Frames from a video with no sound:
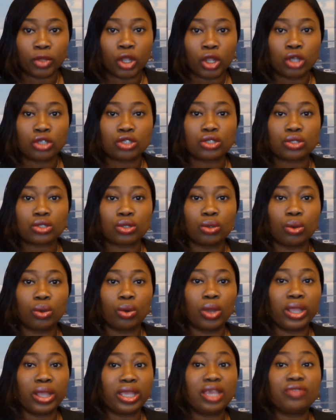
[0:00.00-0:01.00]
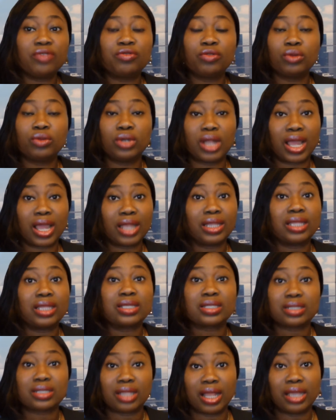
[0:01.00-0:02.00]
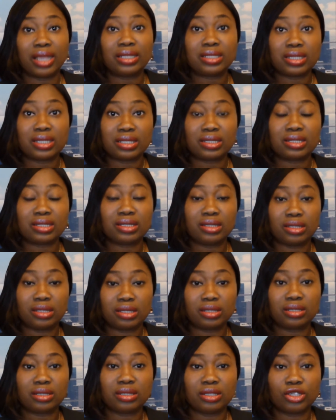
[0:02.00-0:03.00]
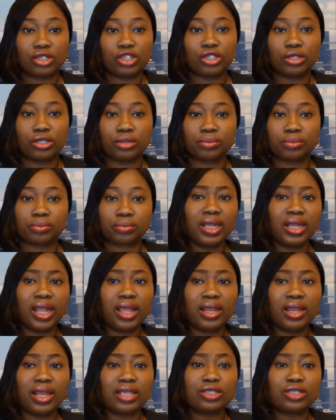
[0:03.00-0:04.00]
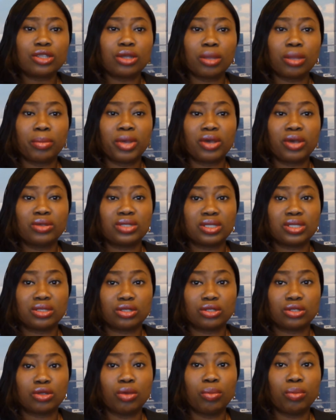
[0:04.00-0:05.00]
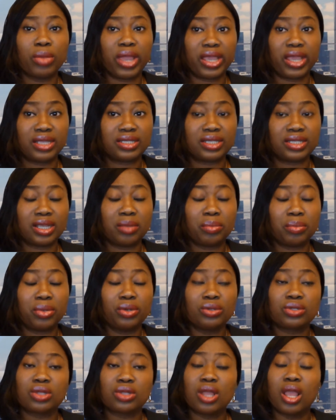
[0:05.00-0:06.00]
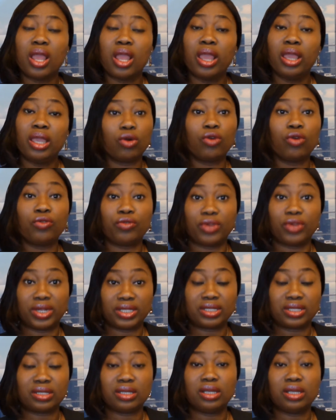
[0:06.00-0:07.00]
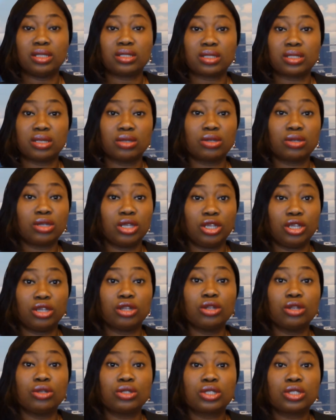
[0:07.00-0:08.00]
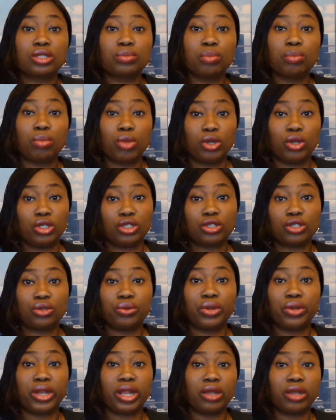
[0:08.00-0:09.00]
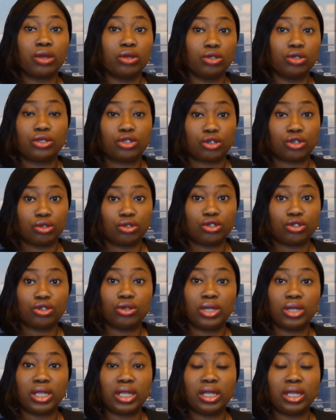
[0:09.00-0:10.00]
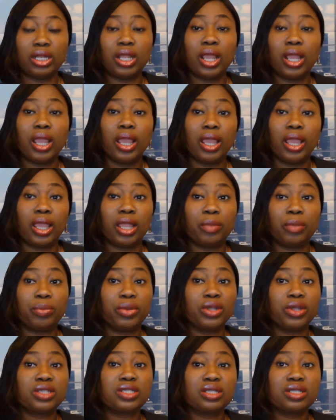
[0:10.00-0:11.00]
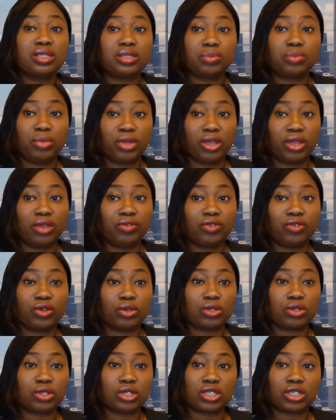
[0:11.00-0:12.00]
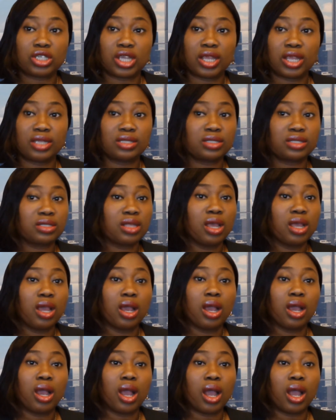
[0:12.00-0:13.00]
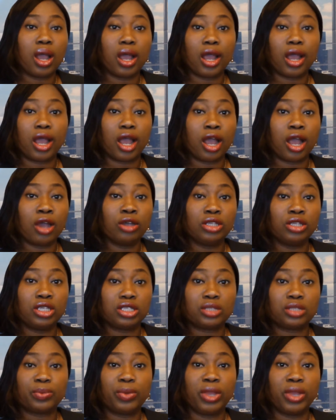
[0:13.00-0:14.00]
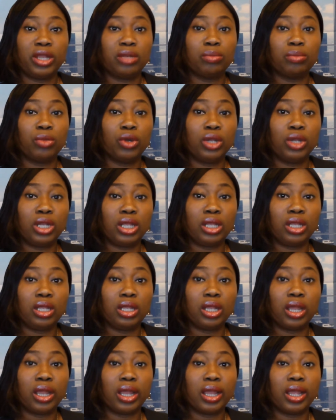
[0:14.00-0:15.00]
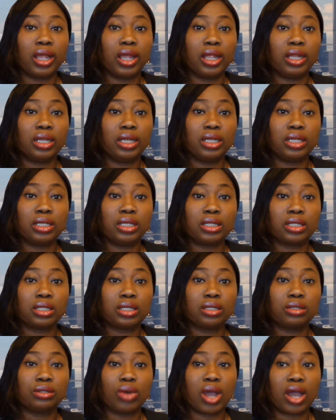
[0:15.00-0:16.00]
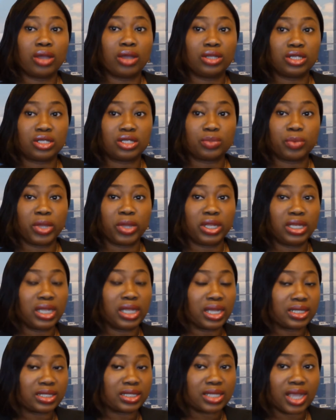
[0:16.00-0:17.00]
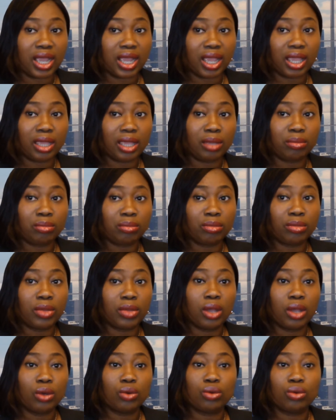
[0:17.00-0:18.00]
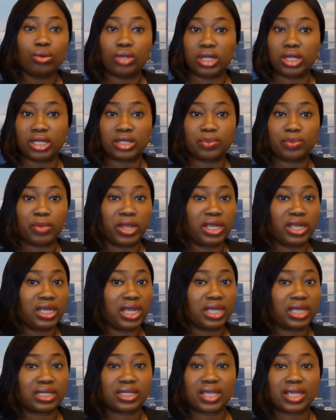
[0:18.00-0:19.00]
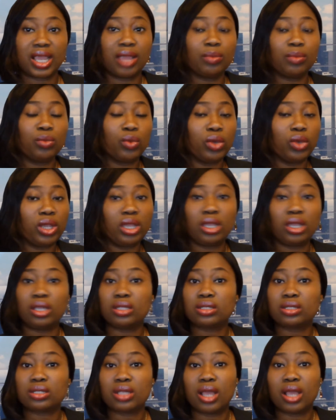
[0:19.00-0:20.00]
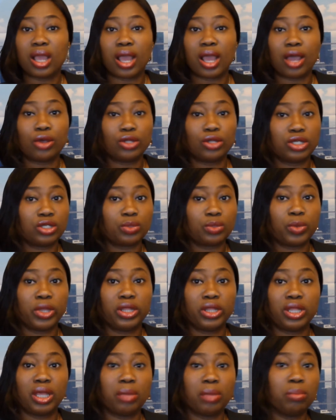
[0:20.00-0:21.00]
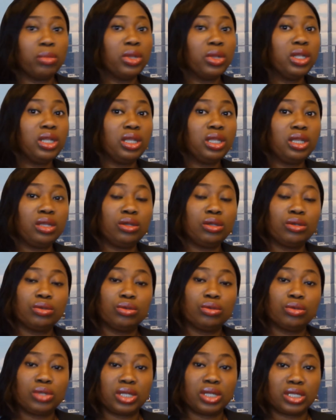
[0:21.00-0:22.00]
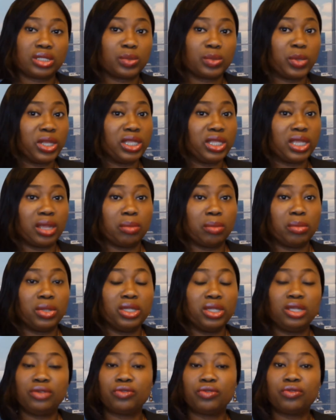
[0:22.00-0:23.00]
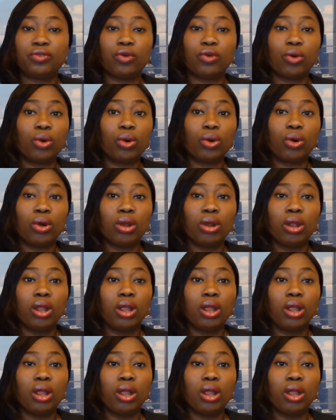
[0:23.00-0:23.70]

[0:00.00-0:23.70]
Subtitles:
so even at the slightest decision. Now let's talk about some examples. Overt, it includes monitoring and controlling a person's behavior, such as how they spend money and how they spend their time, who they spend their time with, how they spend their money, who they spend their money for.